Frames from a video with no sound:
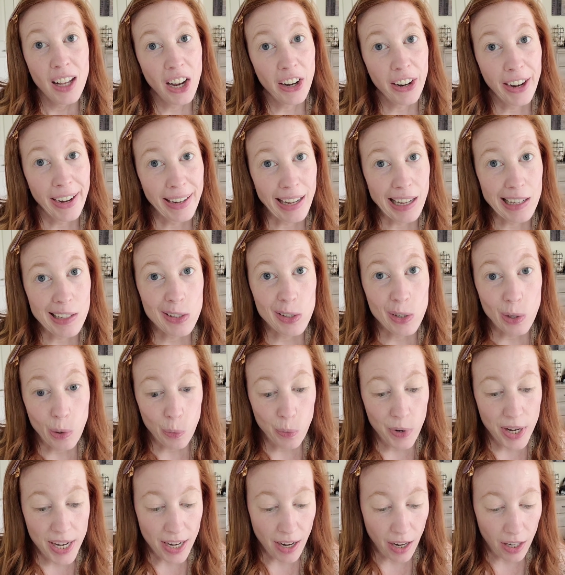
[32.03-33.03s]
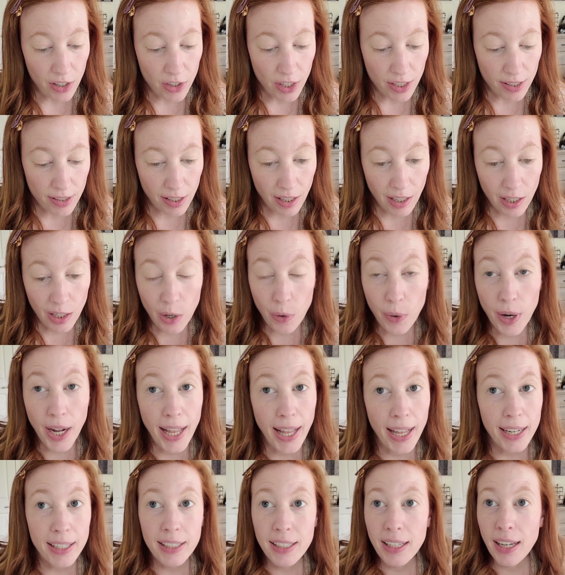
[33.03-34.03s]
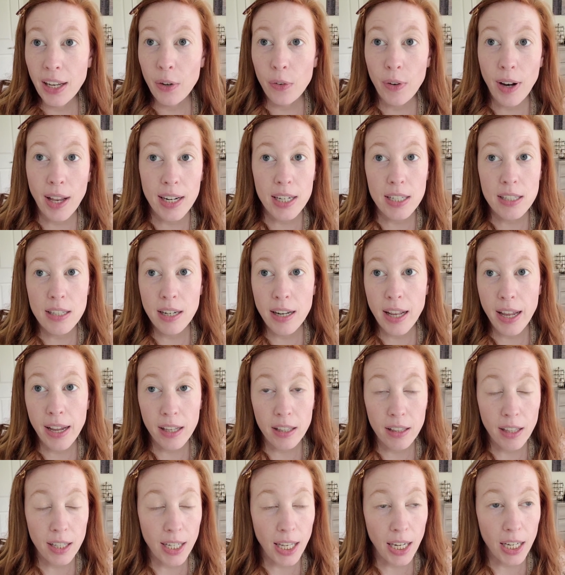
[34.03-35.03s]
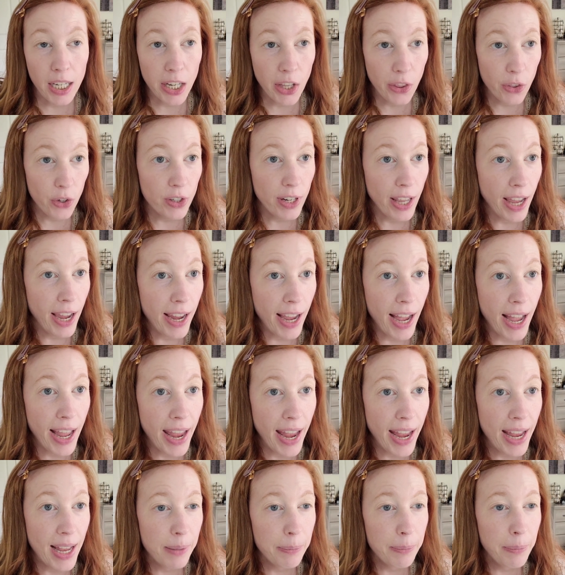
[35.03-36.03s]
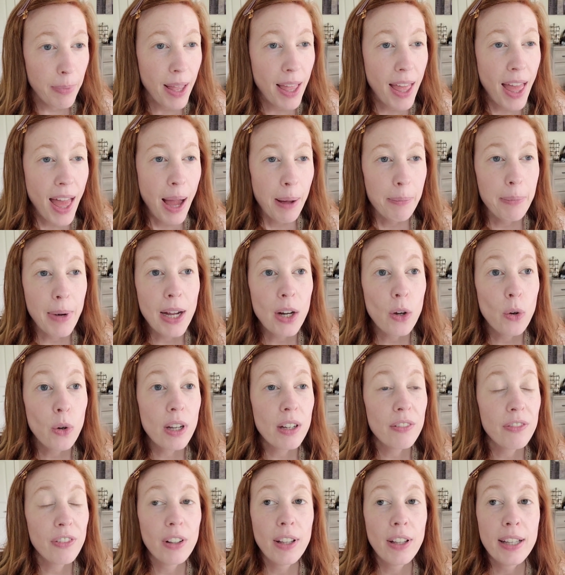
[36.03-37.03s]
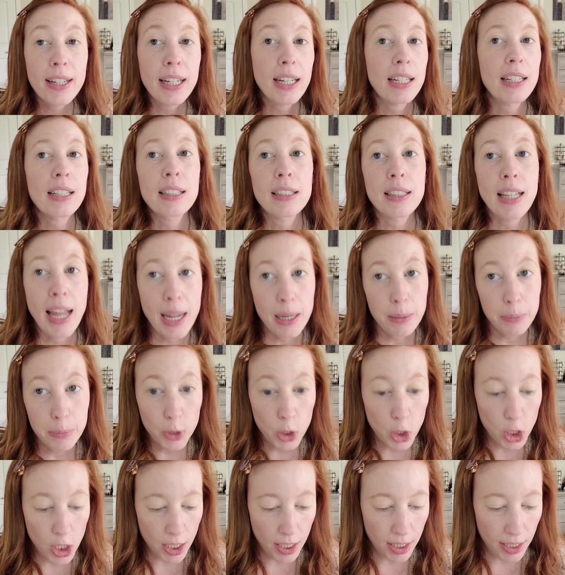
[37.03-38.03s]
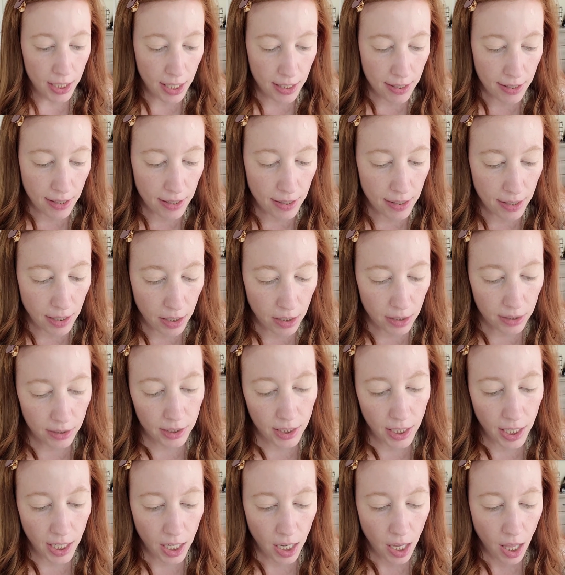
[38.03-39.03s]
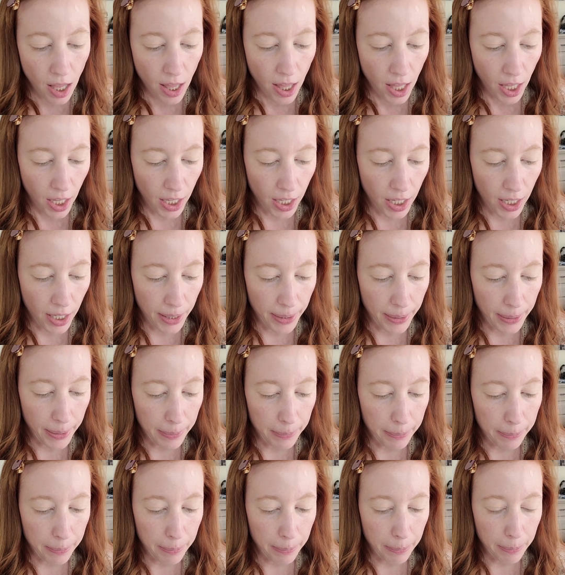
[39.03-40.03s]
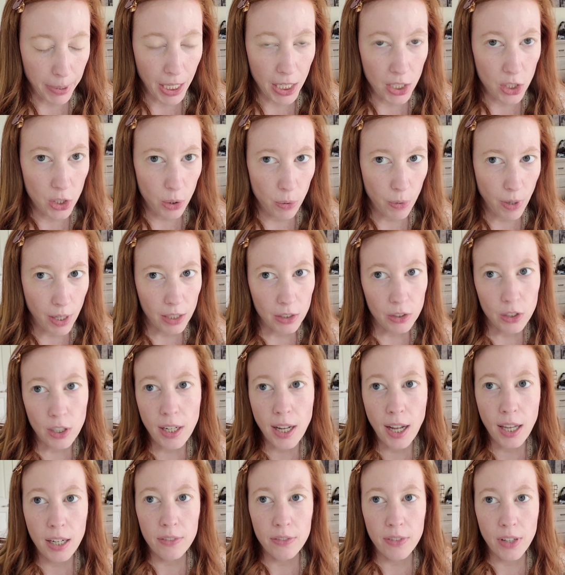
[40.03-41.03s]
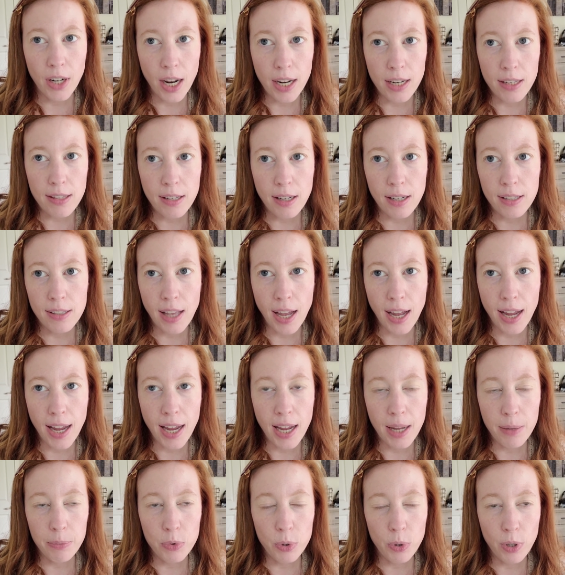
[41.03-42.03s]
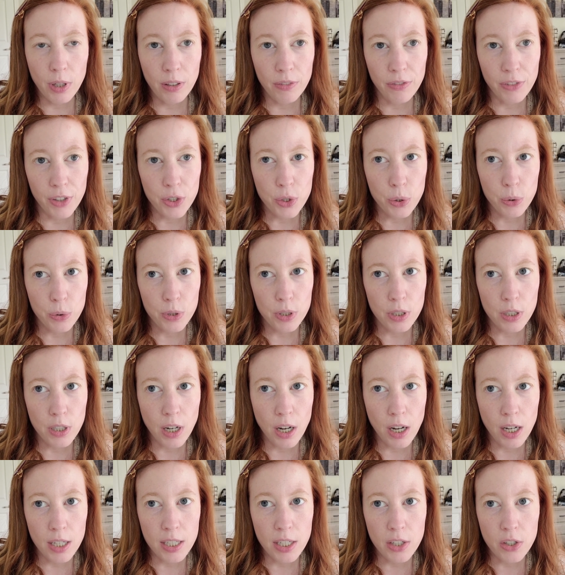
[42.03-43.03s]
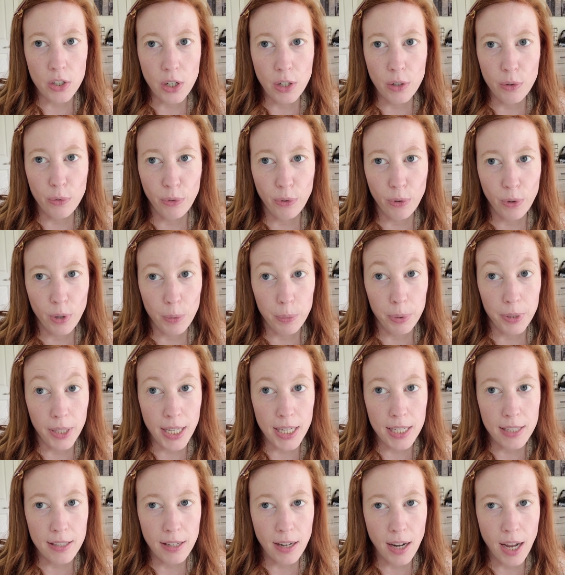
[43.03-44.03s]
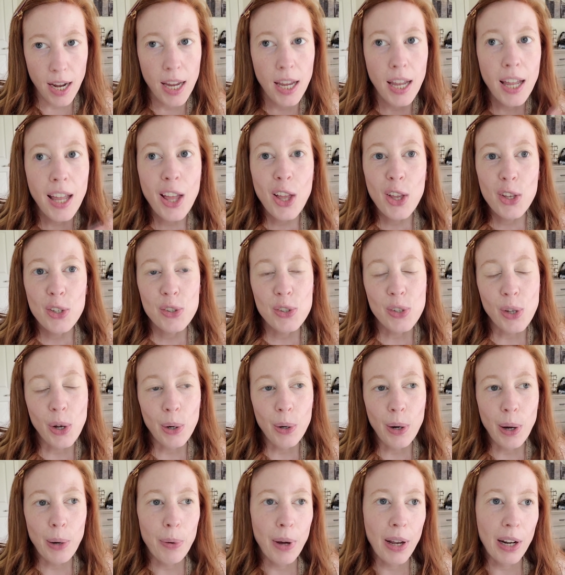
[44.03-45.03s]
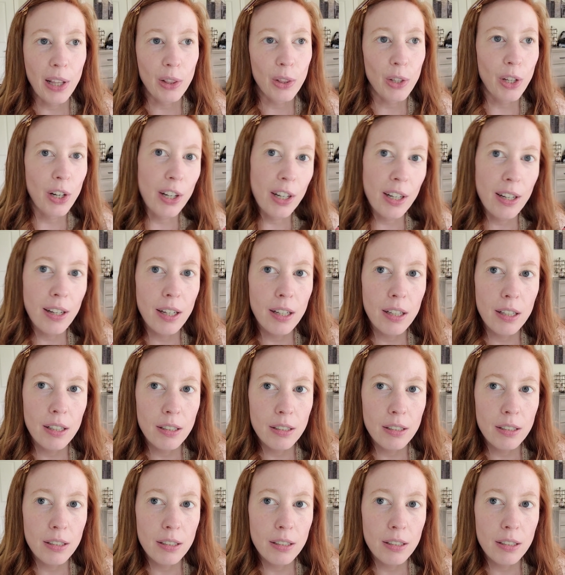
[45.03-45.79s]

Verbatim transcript: All right, guys, so we are just going to go ahead and get ready today like any other day. I am, I'm not going for like a glam look necessarily, um, but I do want to look kind of nice because I am doing a virtual audition for a play tonight. So I want to look